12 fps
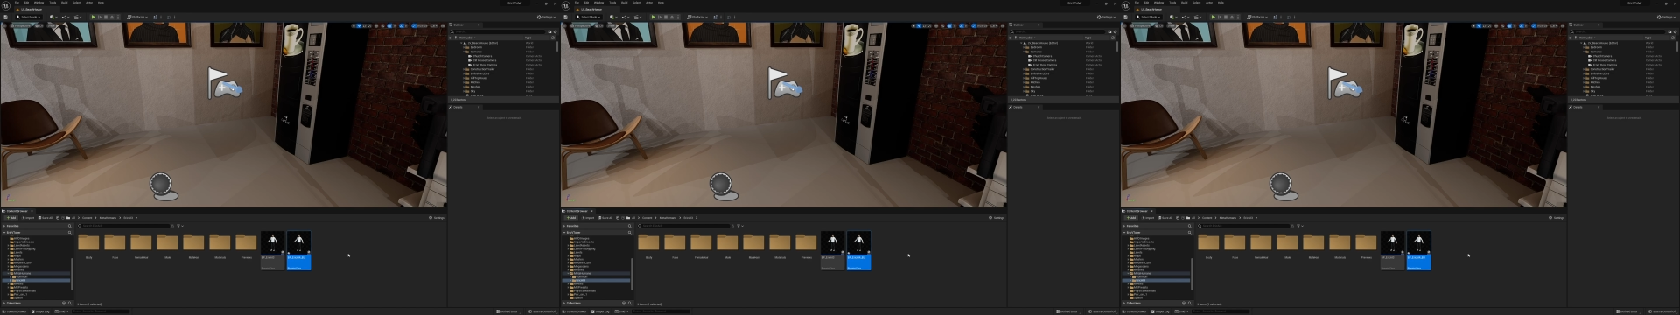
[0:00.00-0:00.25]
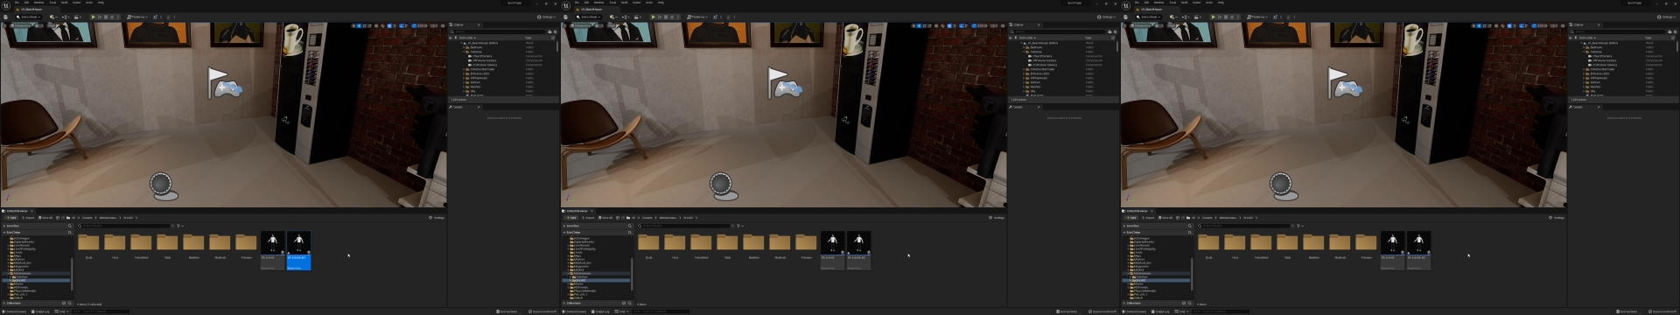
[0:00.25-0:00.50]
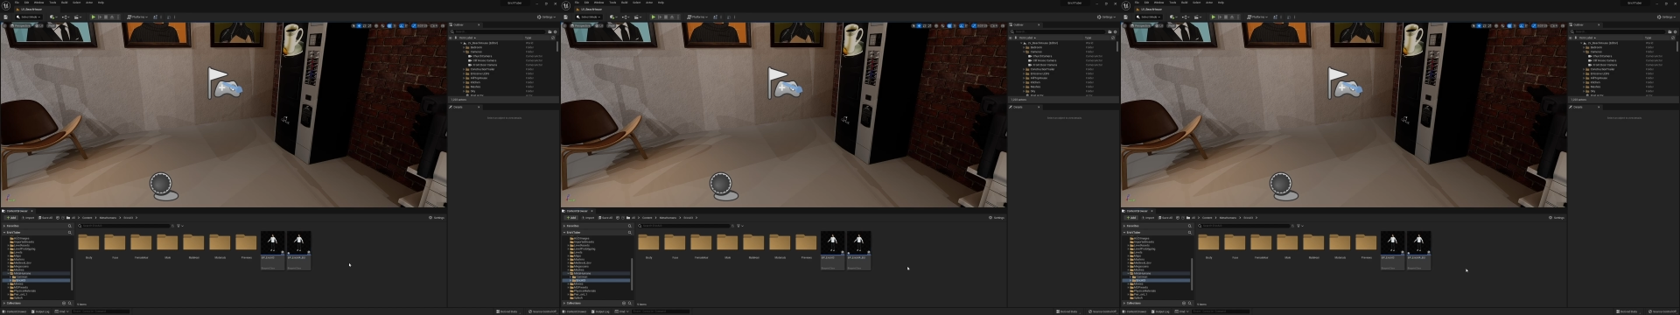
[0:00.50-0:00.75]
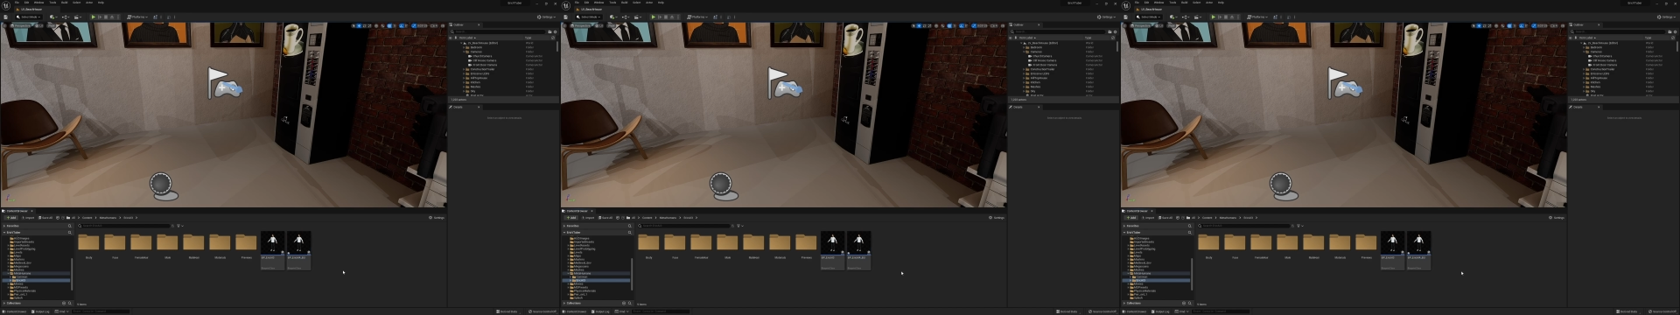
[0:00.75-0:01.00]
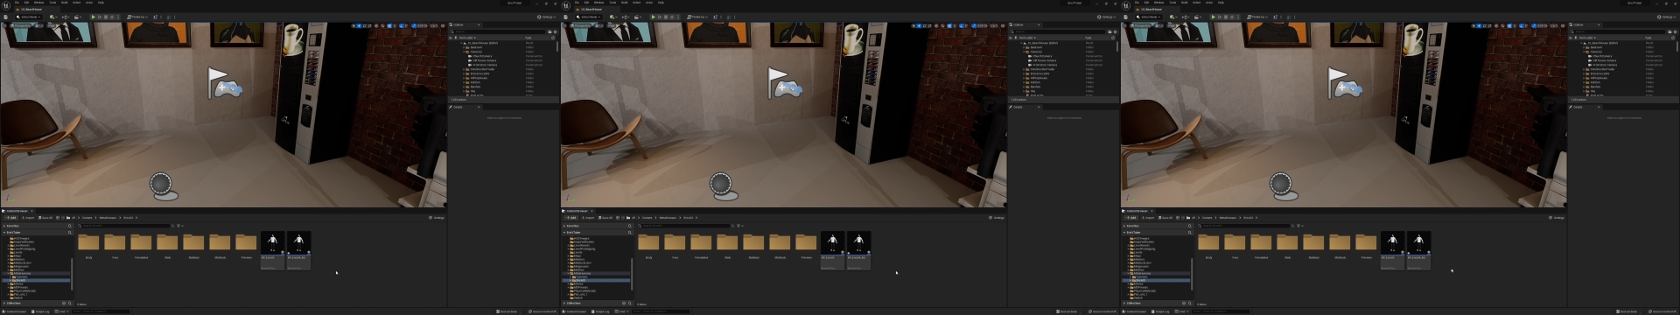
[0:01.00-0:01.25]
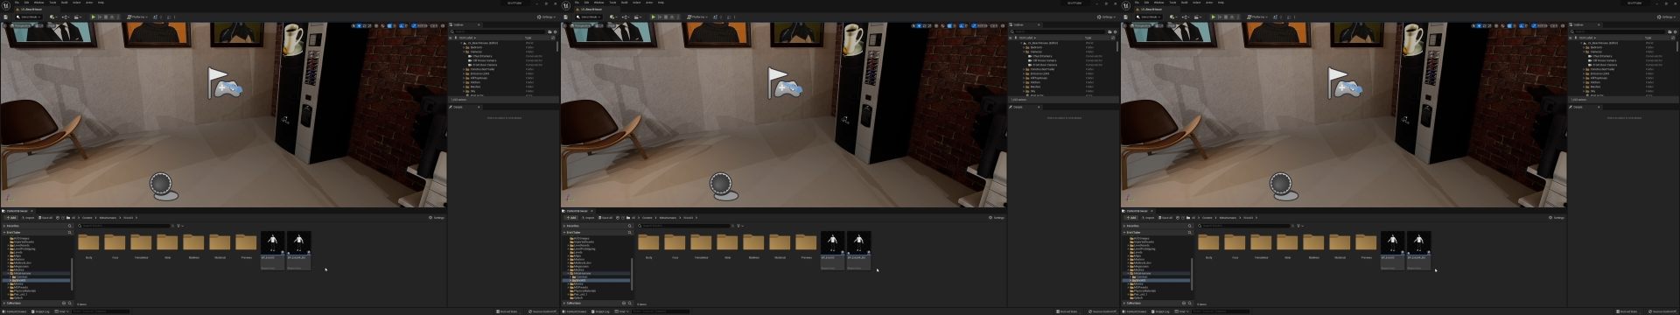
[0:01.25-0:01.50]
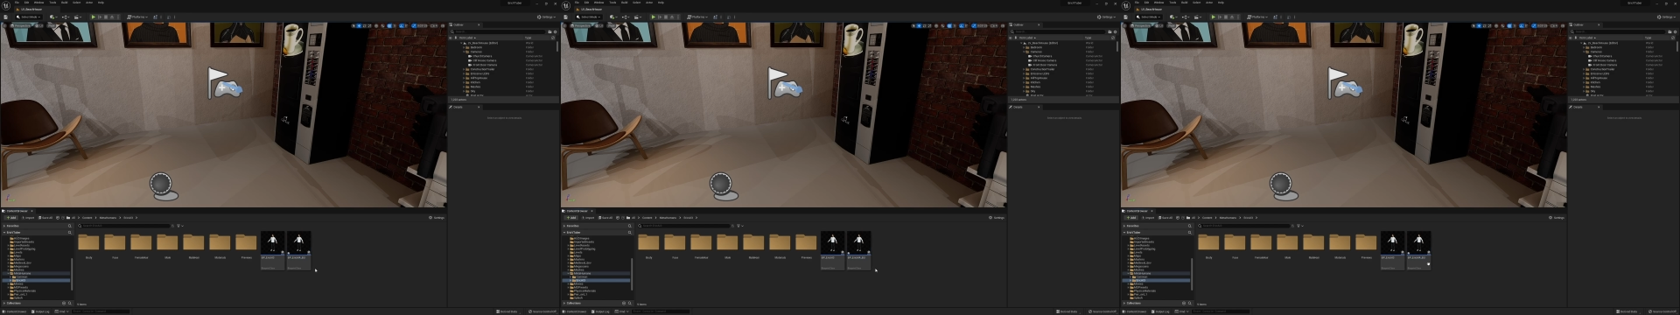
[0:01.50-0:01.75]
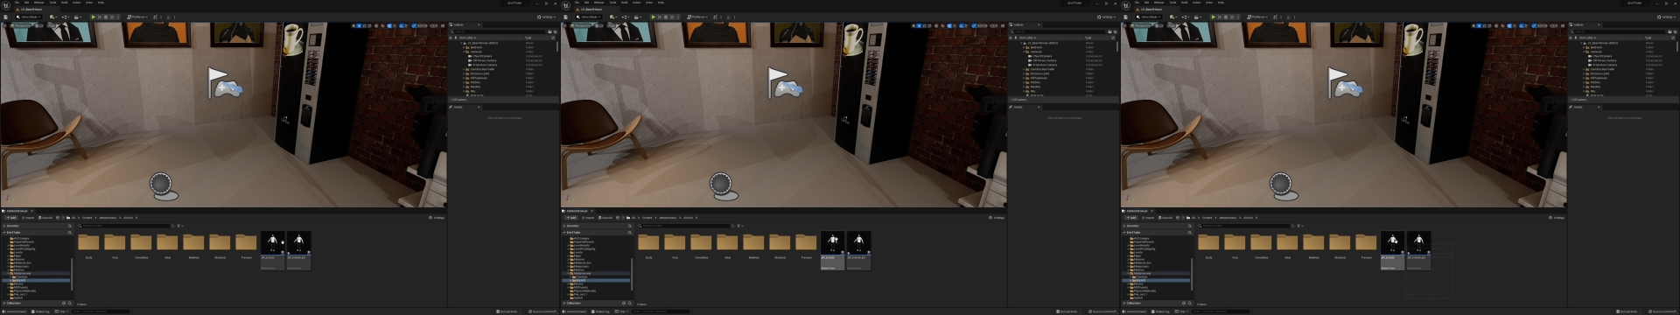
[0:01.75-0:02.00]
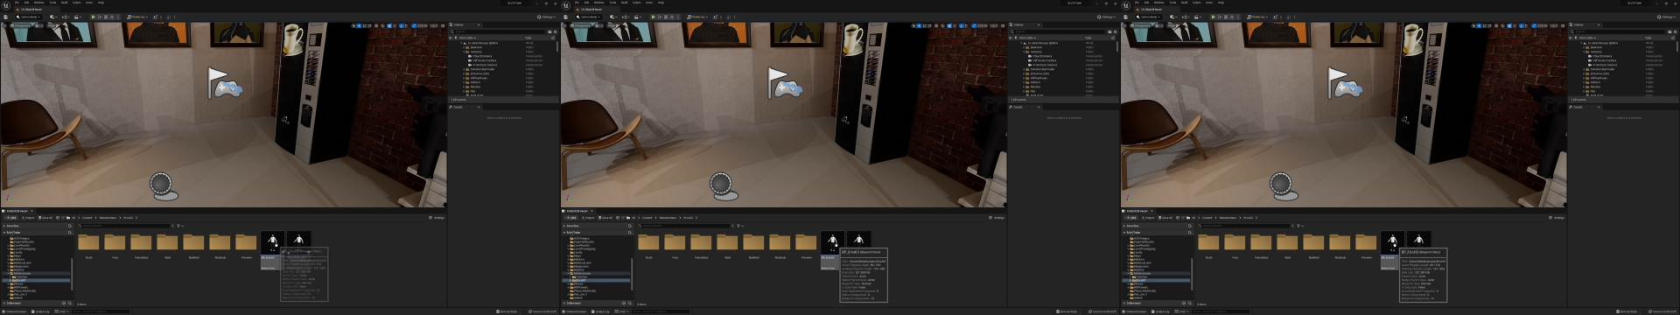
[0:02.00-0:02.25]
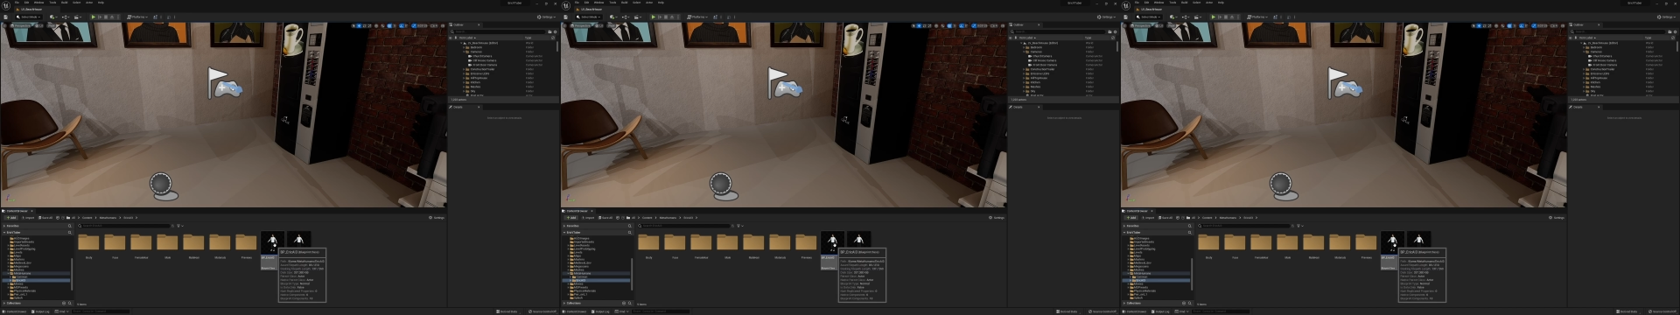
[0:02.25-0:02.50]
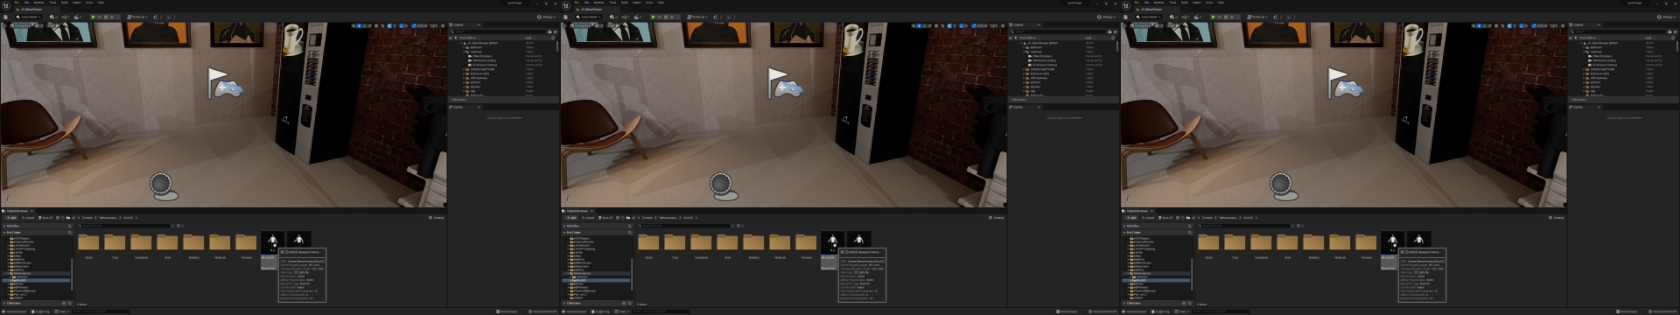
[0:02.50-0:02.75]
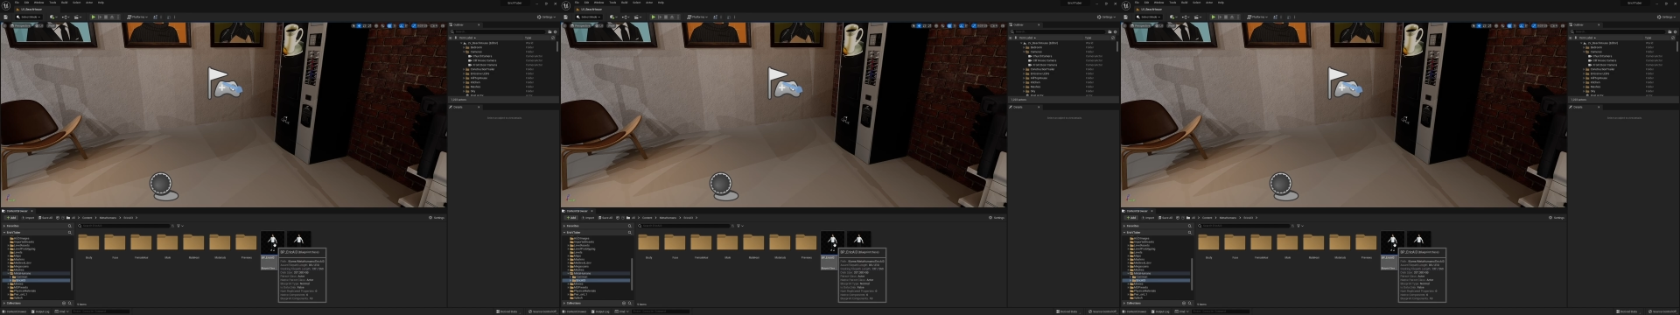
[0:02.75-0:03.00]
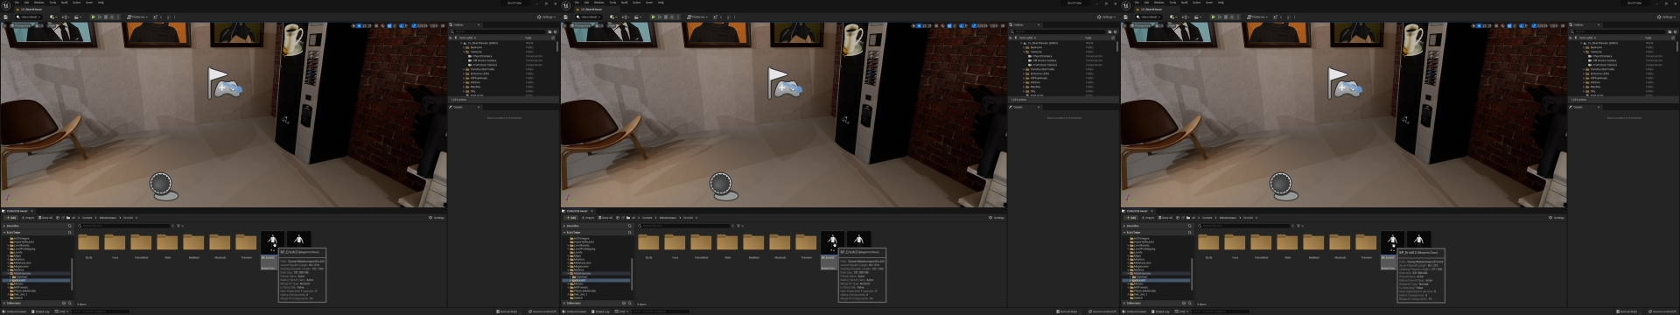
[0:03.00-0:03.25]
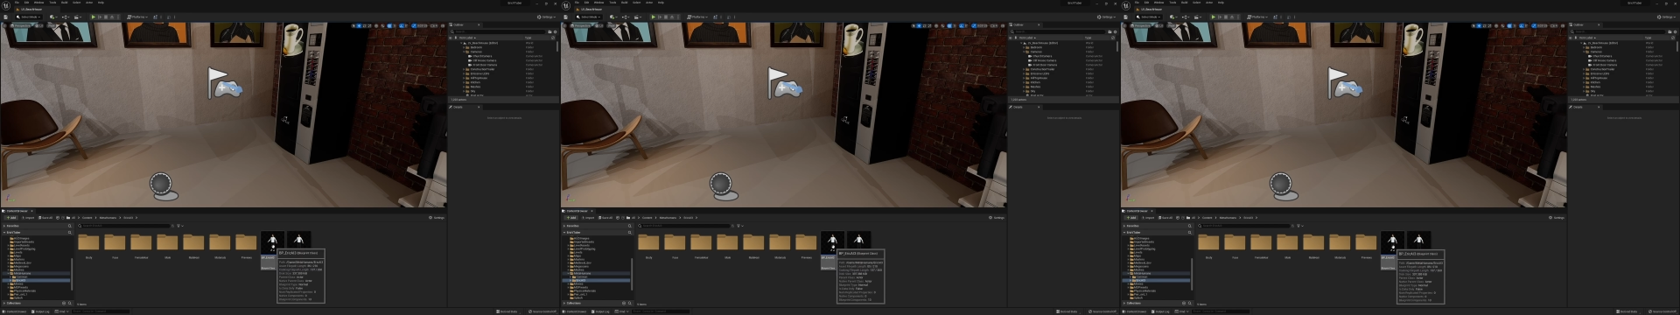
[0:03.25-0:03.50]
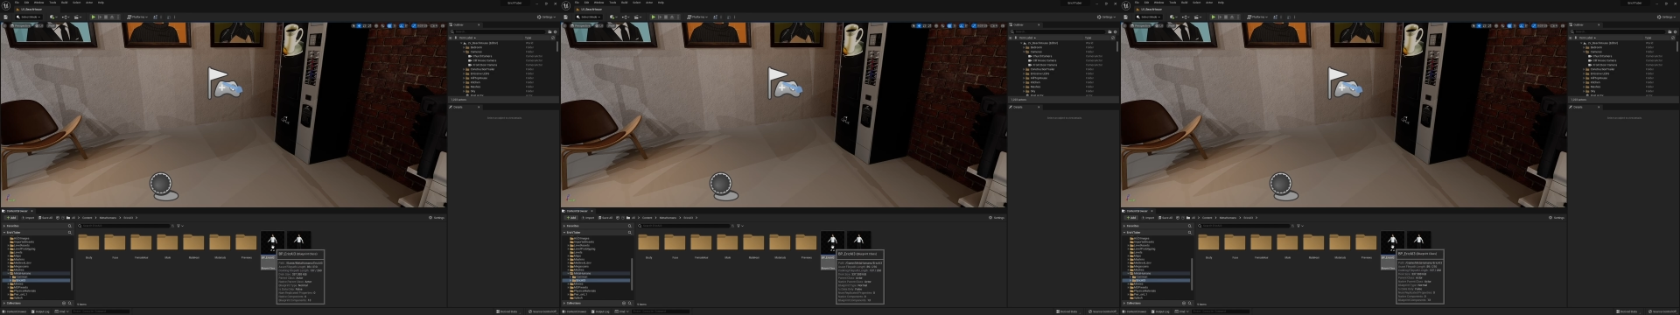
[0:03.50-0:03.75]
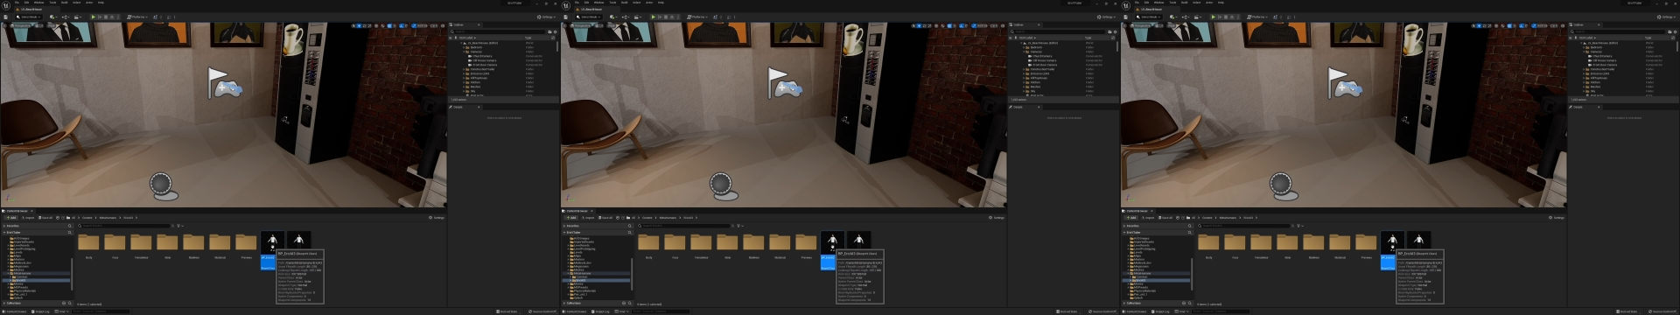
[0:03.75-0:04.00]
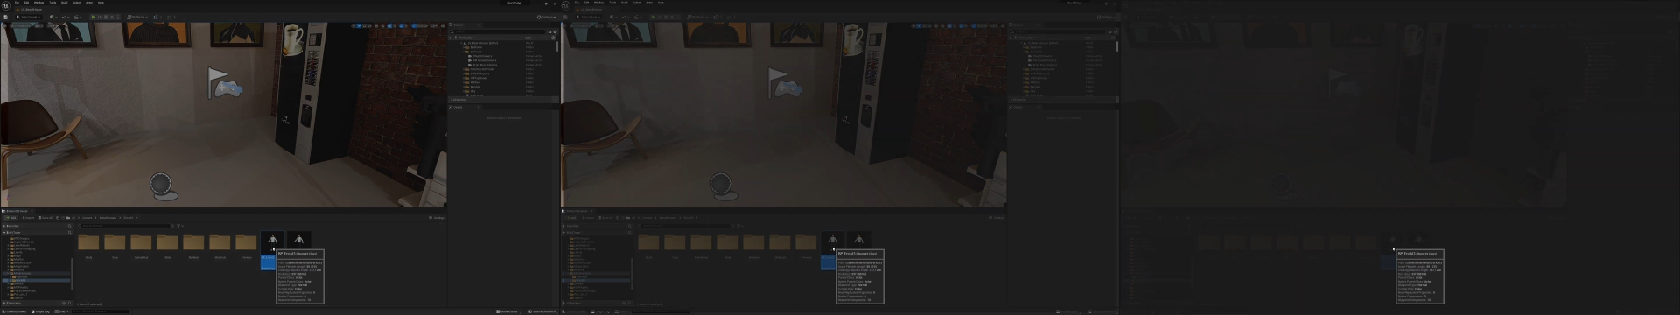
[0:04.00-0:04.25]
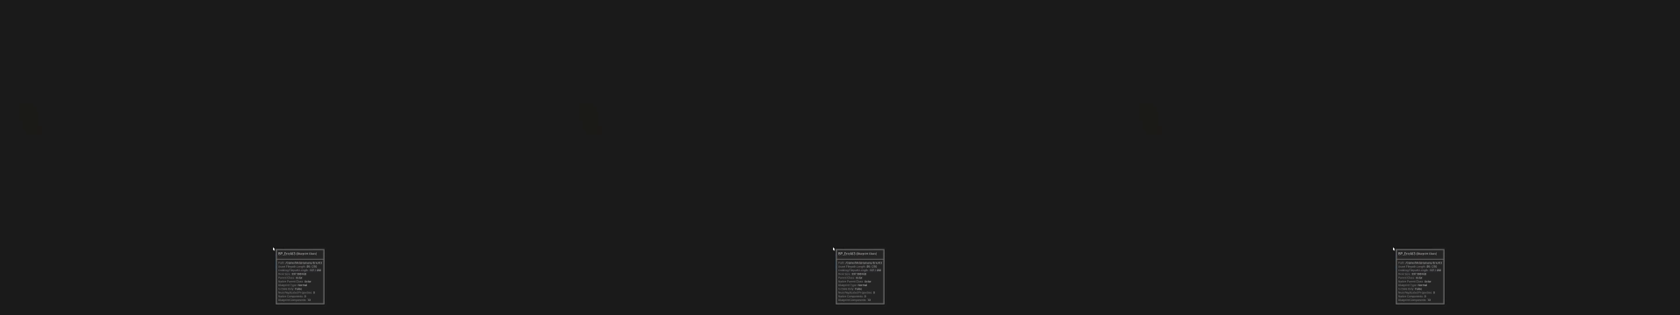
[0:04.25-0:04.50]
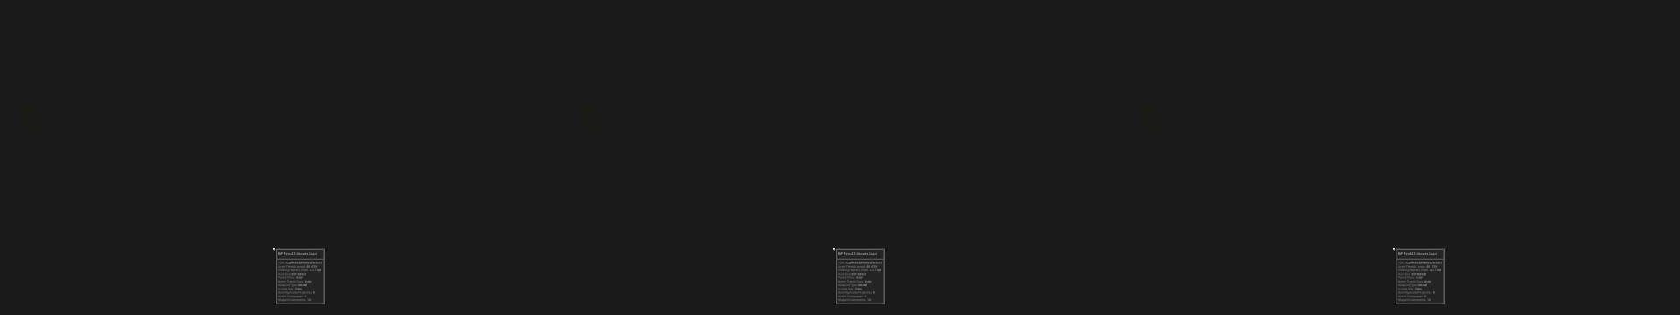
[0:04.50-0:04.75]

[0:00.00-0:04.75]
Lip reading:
Nobody's mouth can be seen.